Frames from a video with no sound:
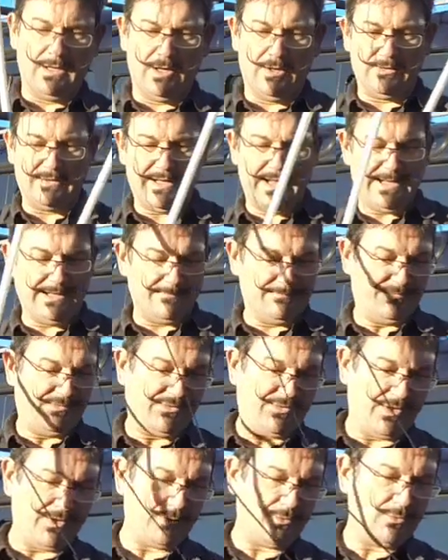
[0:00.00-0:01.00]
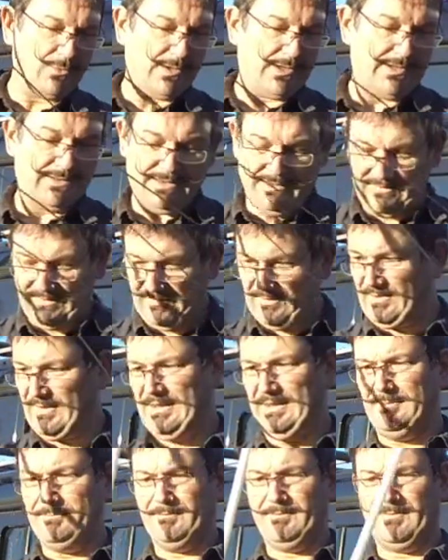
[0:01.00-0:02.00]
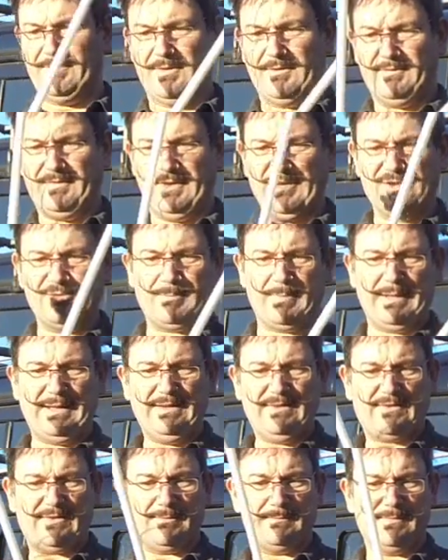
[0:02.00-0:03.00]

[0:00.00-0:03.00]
Okay, so this is the finished piece.